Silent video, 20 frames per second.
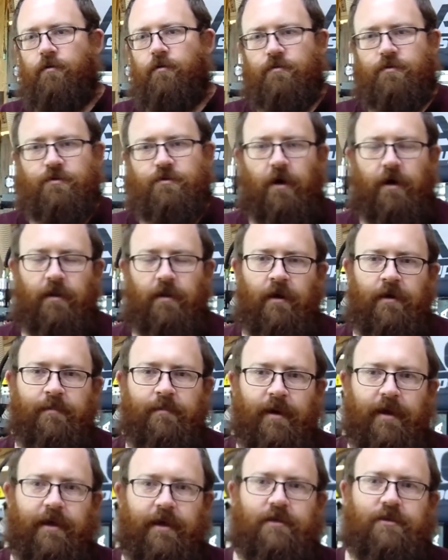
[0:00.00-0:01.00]
straight line
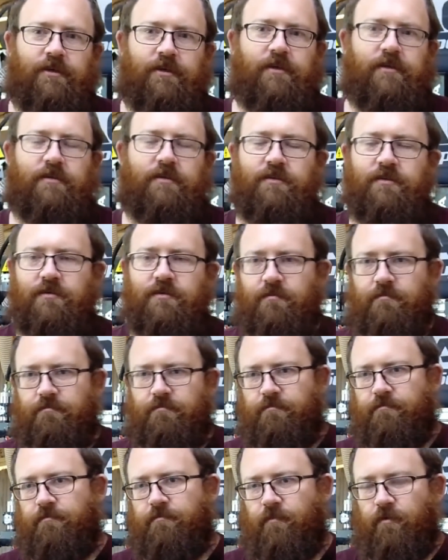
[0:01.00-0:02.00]
my edges,
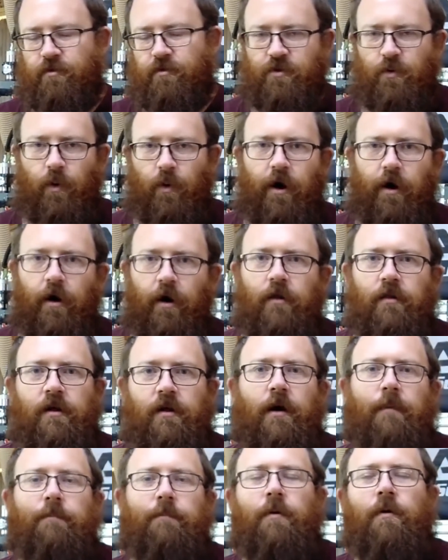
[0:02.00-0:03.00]
square it all
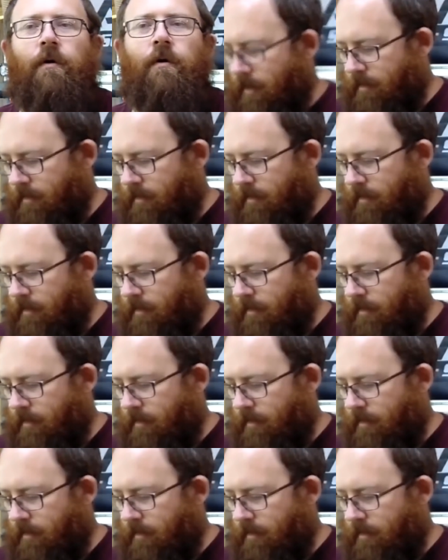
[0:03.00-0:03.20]
up,